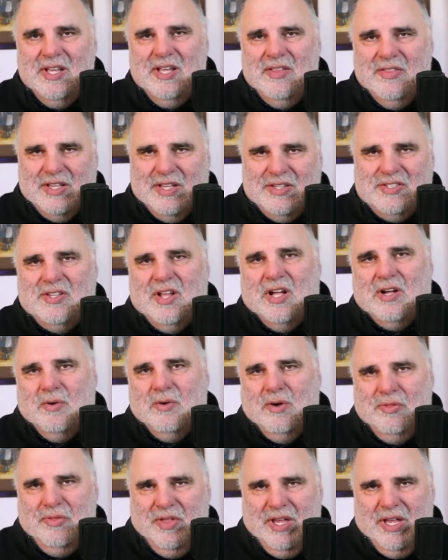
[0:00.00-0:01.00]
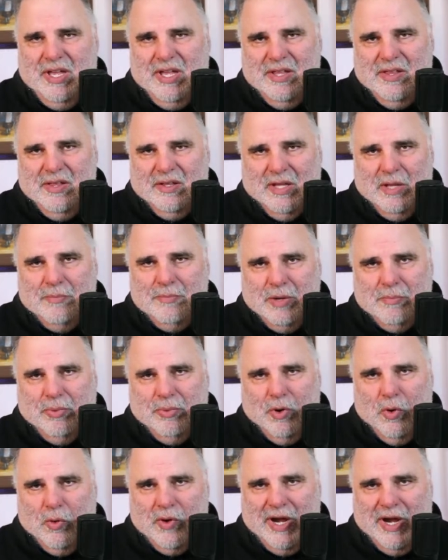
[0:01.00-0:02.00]
that stuck with the Olympic
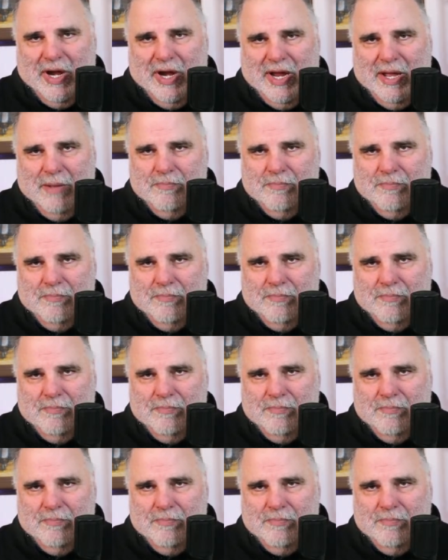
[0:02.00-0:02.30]
program.